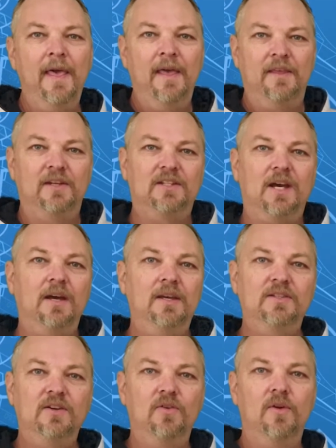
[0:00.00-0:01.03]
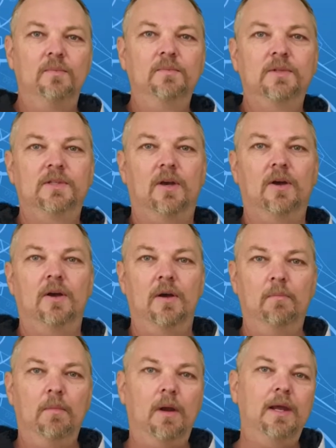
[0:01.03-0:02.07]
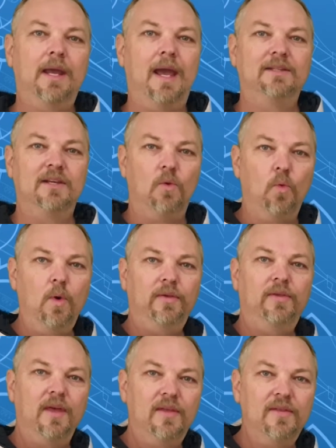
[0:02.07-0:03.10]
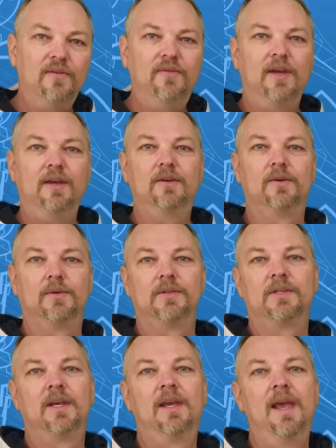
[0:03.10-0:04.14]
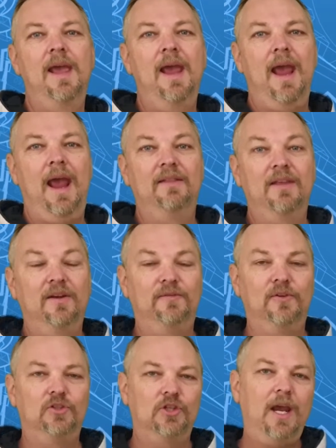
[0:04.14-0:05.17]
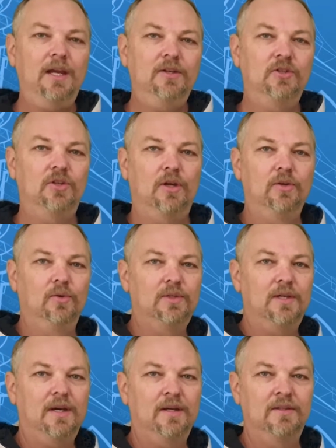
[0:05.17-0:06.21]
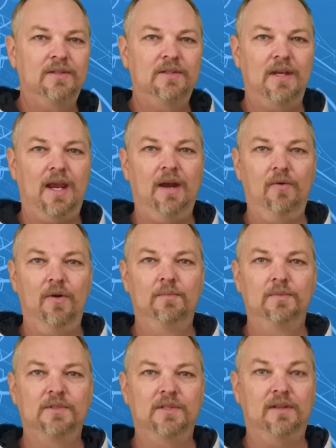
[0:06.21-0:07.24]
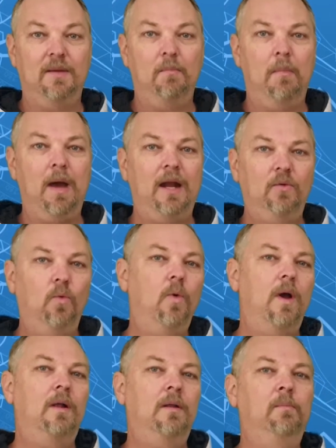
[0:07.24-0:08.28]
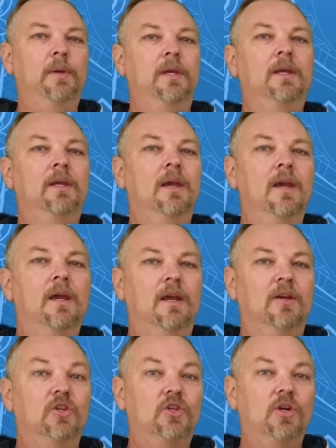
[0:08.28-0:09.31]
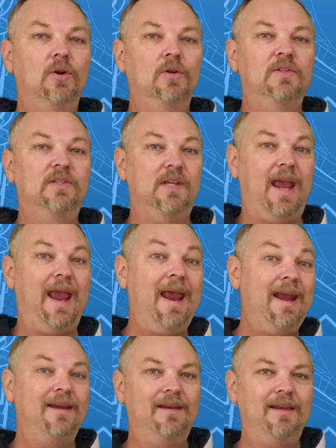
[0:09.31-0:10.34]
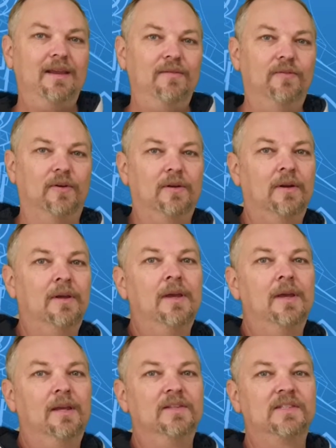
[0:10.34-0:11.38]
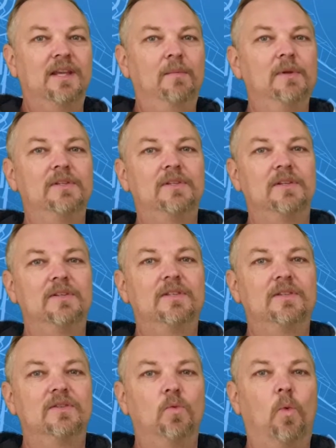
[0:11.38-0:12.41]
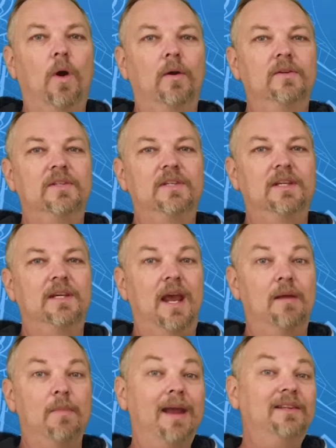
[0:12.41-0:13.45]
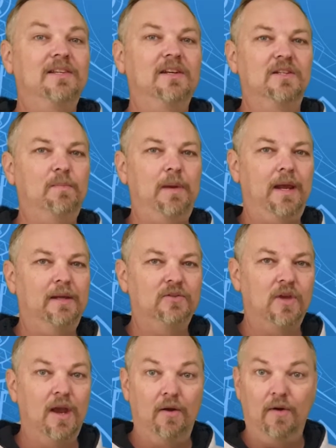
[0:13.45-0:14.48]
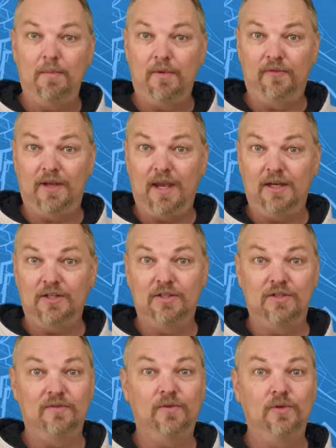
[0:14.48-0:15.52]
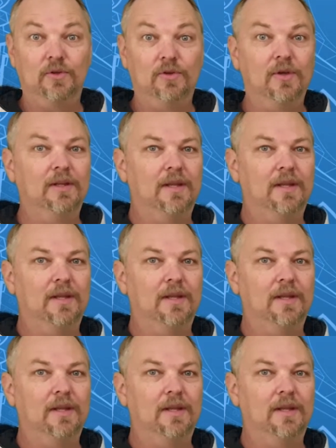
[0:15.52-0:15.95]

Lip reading: that tires and rims are homologated with the vehicles, and that if you change your tires and rims, that there might well be insurance and even, in some instances, warranty and maintenance plans ramifications for you doing